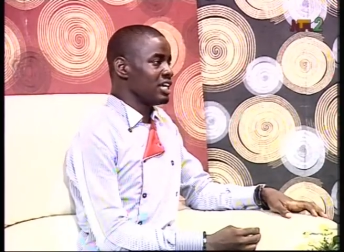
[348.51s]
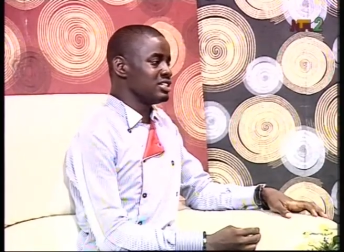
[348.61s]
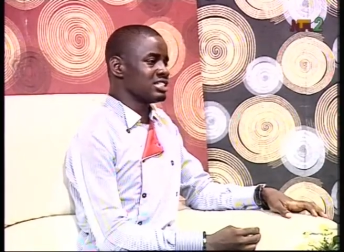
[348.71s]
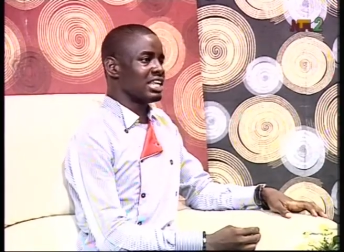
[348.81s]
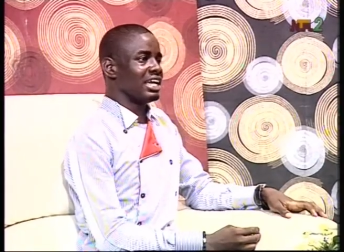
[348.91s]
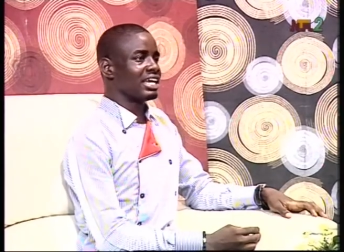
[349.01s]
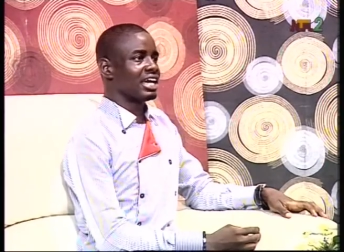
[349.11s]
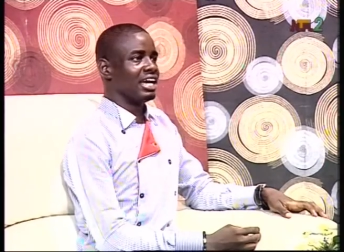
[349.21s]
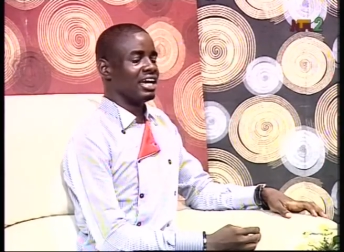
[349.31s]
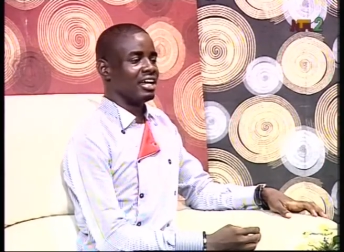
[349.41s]
Just like
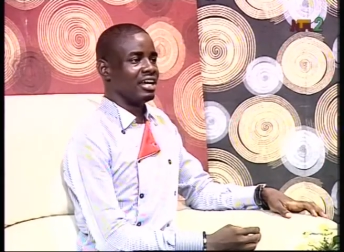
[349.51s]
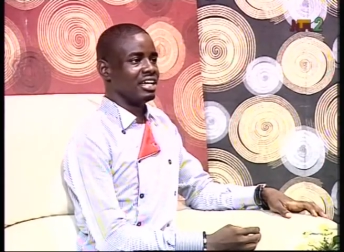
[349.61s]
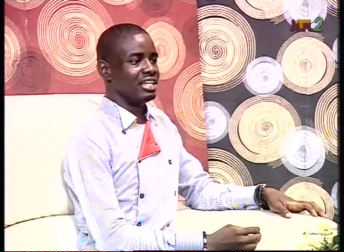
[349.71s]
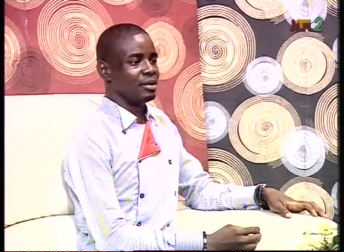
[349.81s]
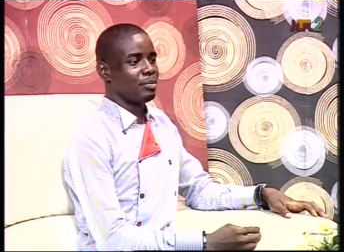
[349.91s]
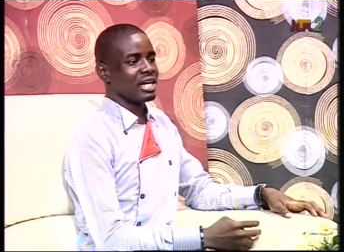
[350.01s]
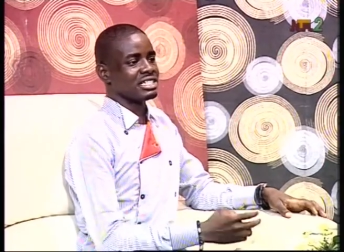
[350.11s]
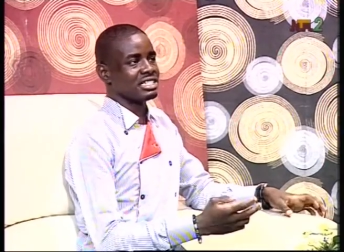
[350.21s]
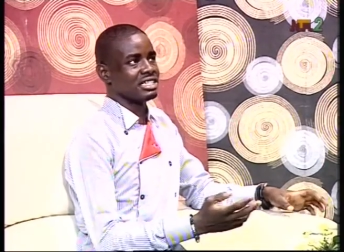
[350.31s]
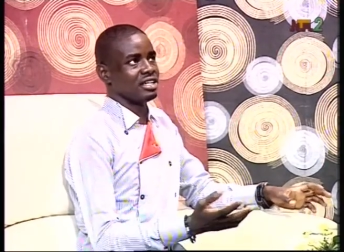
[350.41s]
uh, in the
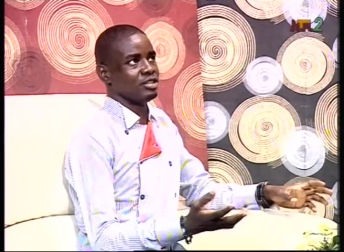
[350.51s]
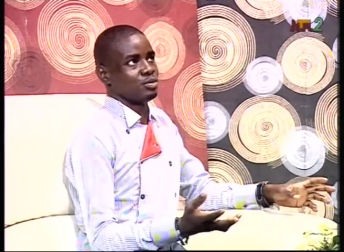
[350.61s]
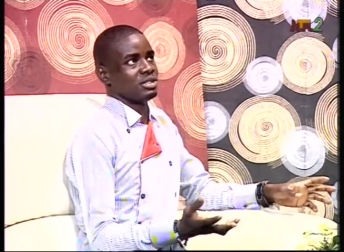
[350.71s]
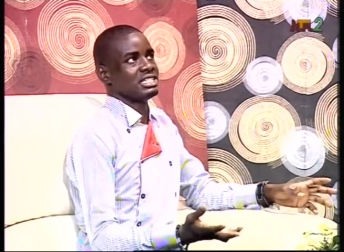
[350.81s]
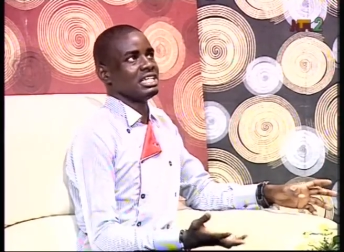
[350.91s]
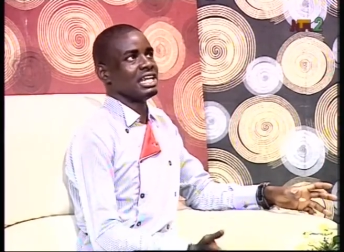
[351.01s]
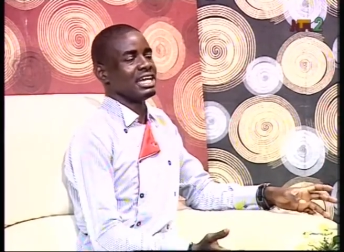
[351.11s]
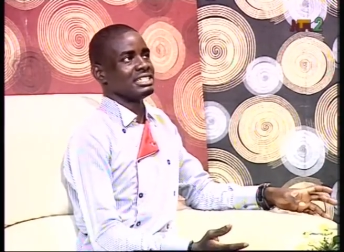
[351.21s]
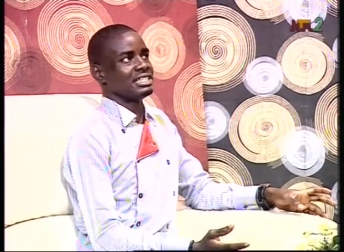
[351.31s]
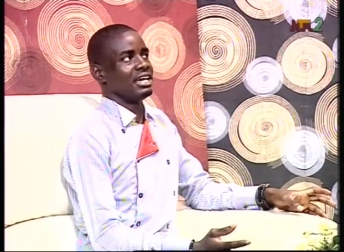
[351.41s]
past, it was seen
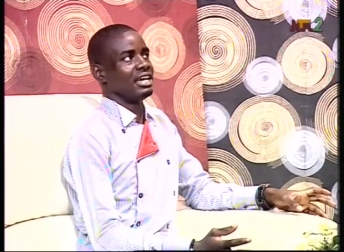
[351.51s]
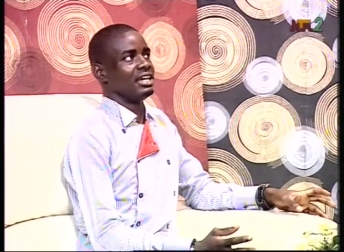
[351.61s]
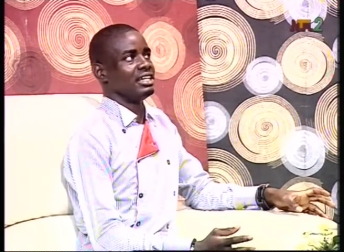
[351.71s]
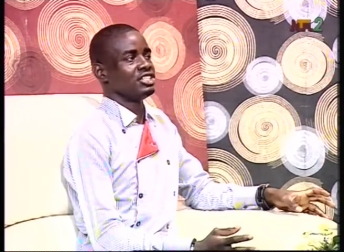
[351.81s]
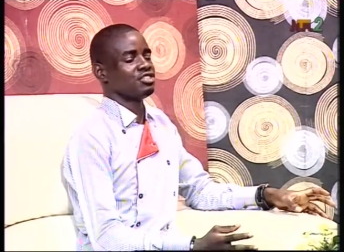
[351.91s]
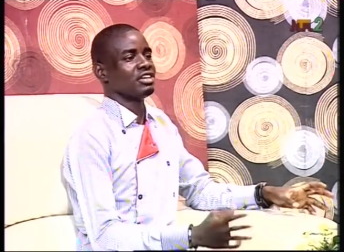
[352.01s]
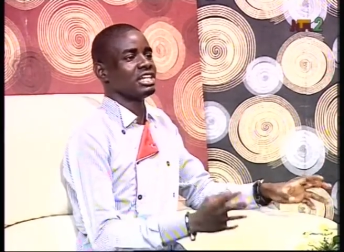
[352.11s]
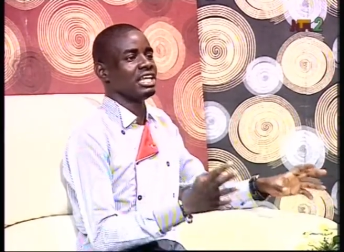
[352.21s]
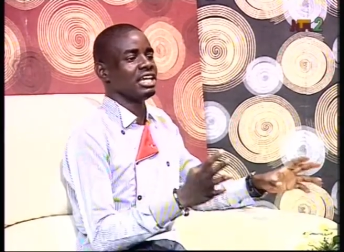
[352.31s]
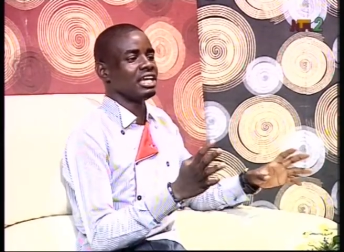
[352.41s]
as uh,
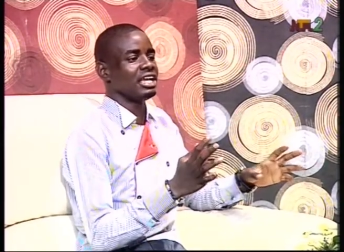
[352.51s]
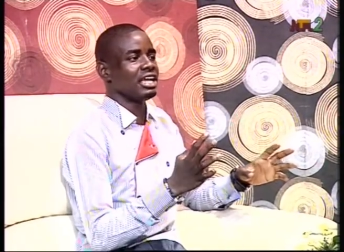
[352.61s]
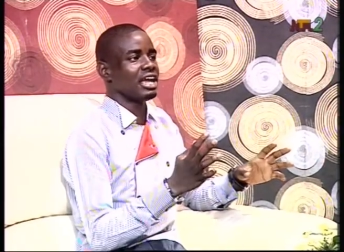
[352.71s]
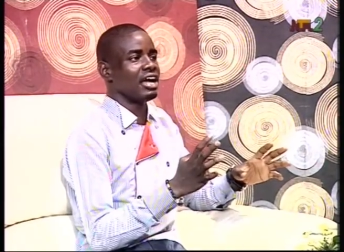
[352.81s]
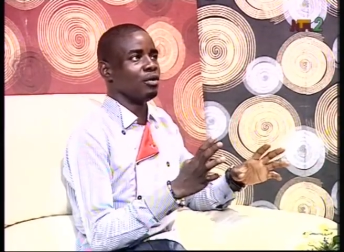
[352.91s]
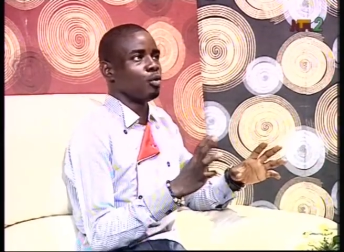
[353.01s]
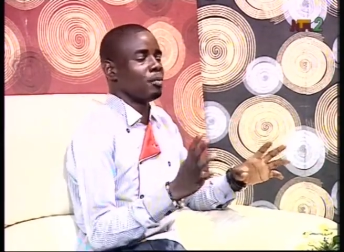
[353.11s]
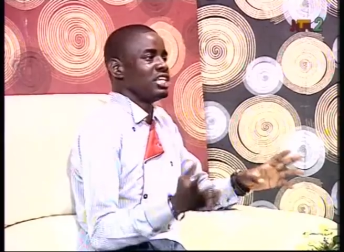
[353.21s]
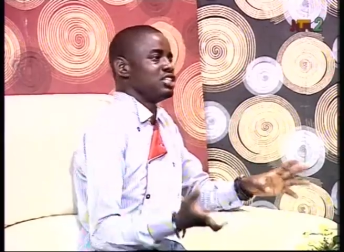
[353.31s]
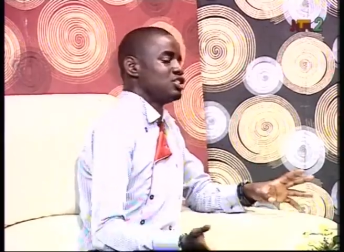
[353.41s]
strictly a
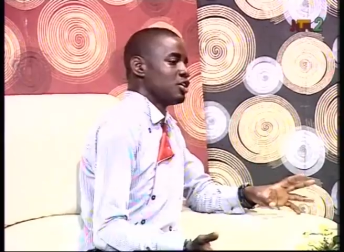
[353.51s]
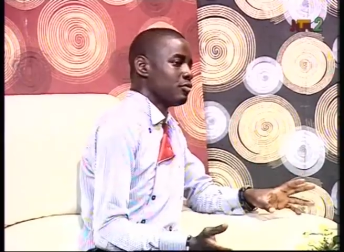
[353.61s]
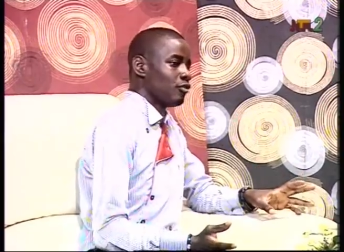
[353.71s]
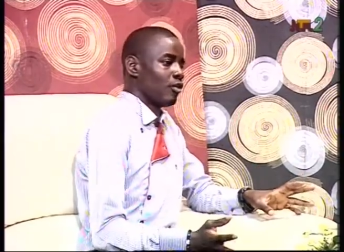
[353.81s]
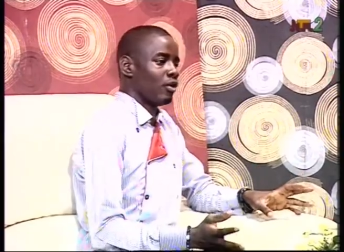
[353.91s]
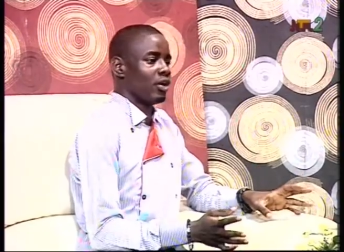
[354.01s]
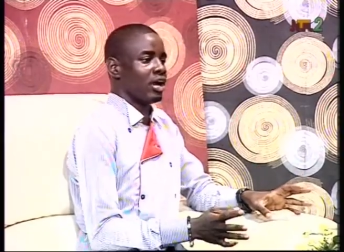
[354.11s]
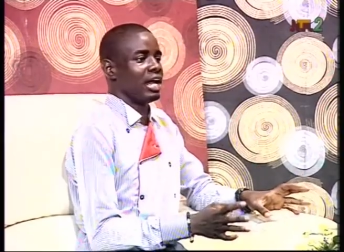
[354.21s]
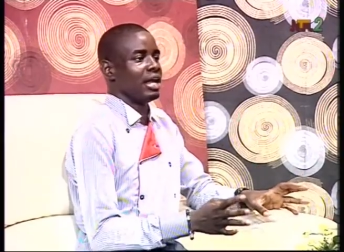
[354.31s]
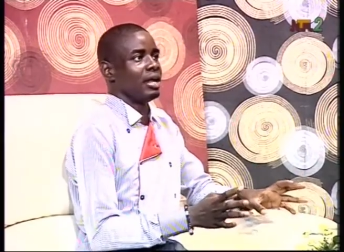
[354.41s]
woman's job for
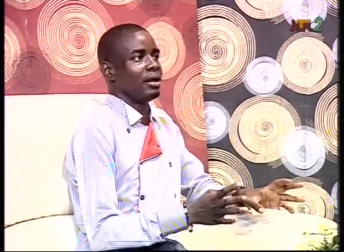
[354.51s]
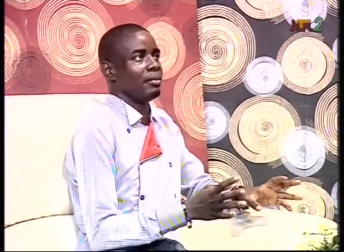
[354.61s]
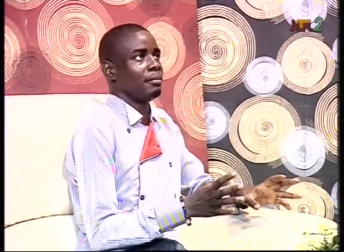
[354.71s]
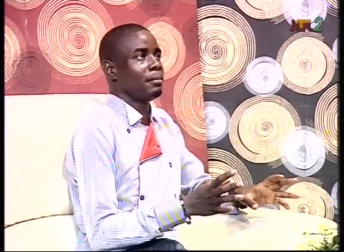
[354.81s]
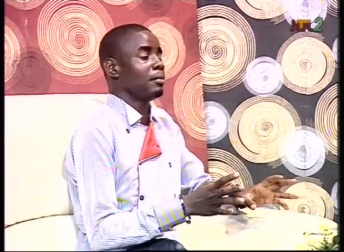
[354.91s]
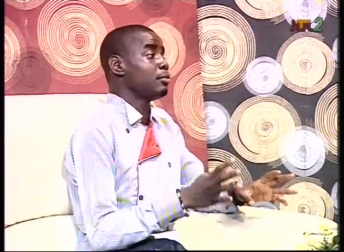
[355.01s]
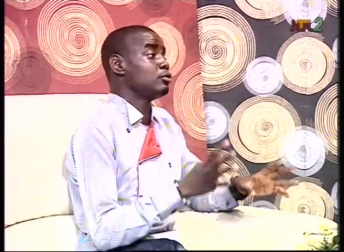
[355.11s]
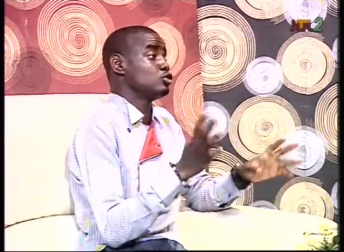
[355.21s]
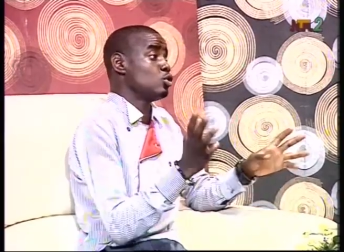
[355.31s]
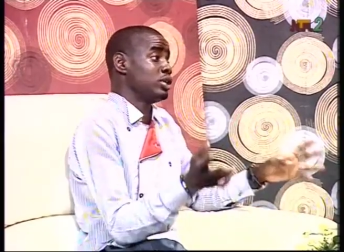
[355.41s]
um, people
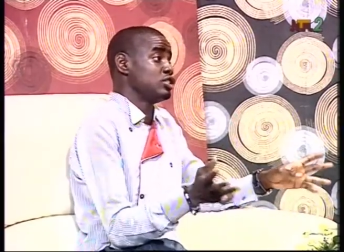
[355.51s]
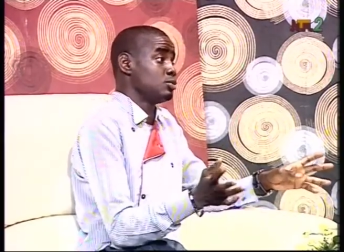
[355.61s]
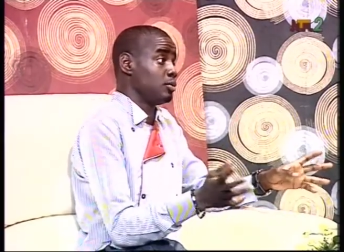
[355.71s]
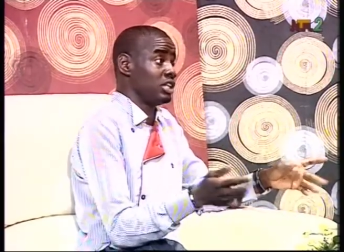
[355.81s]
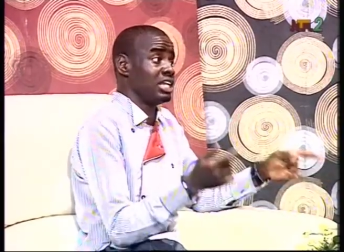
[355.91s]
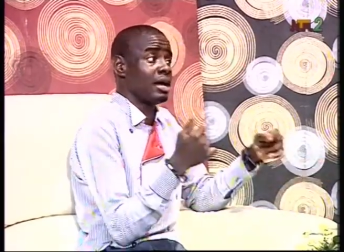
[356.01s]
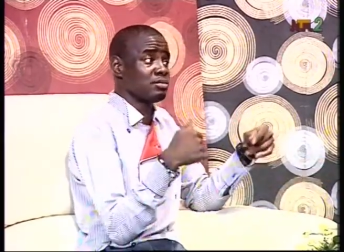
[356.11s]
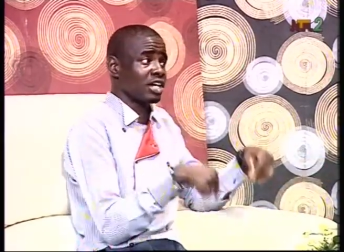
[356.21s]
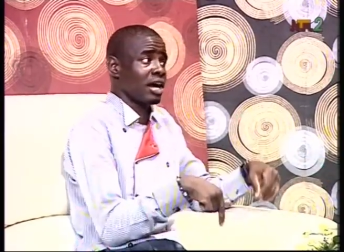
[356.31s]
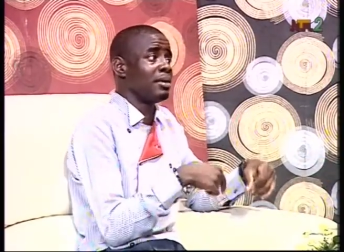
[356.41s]
to go into modeling. I'm
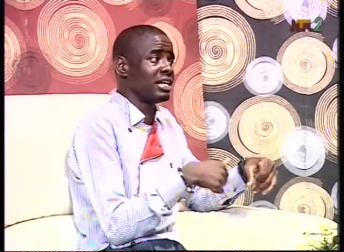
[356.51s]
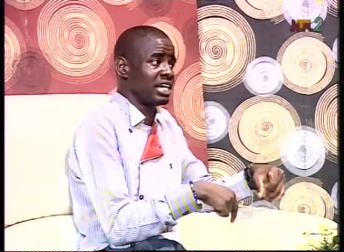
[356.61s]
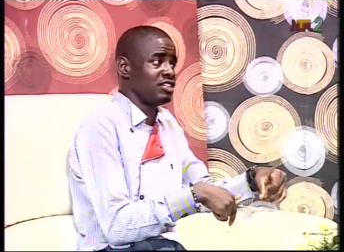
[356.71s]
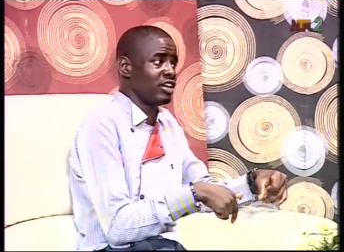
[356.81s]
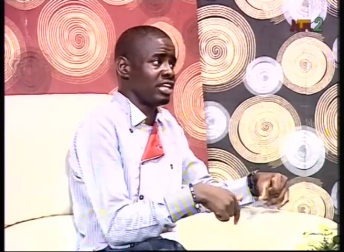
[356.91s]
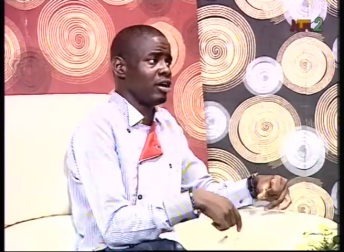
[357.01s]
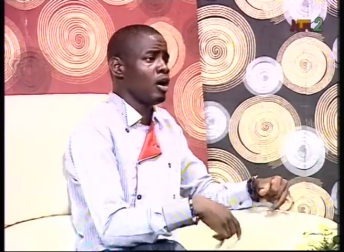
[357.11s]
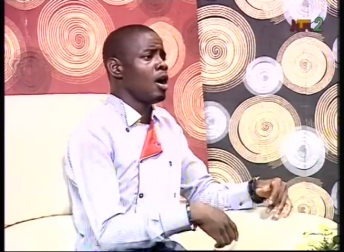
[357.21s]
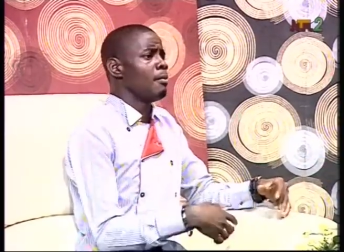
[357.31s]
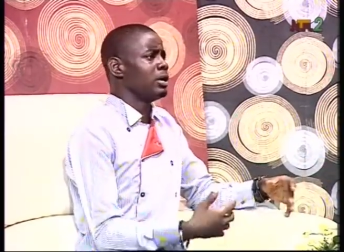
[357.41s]
talking about Nigeria now, okay.